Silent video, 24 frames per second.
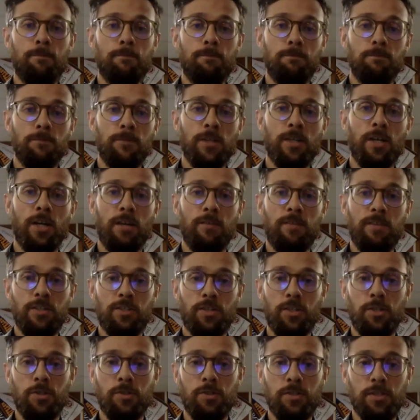the kind of
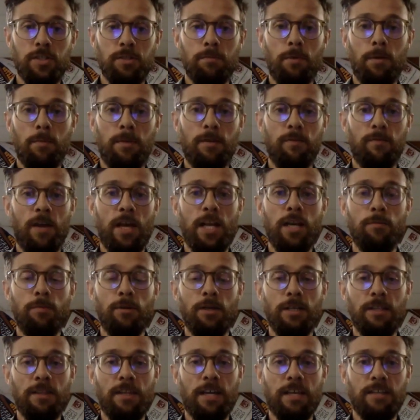institutions that might be available
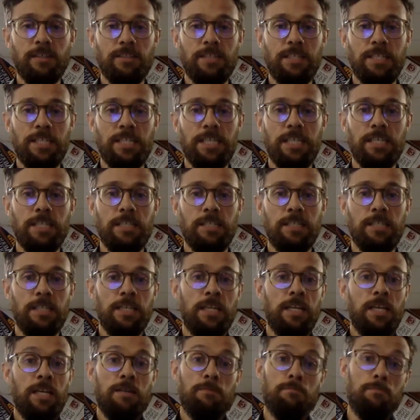in that city? And
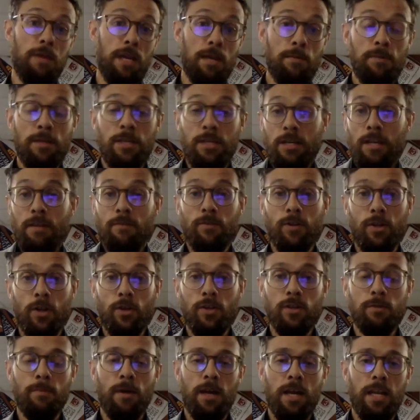maybe, you never know,
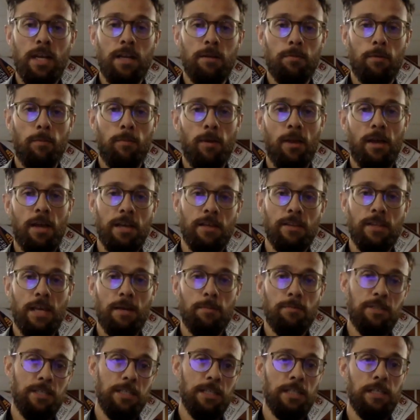you might end up applying there,
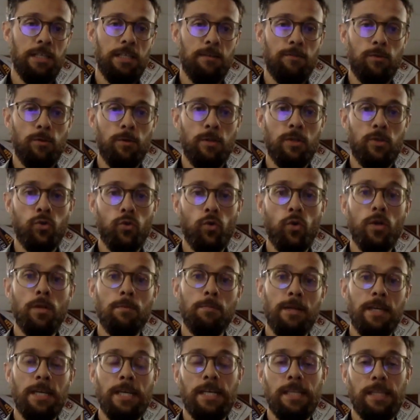particularly if you enjoy
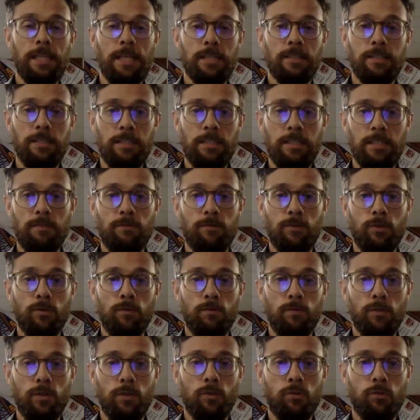being in that city for
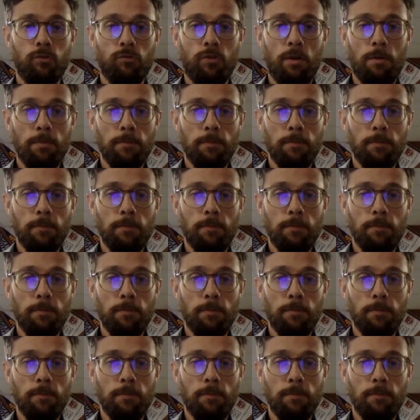your trip.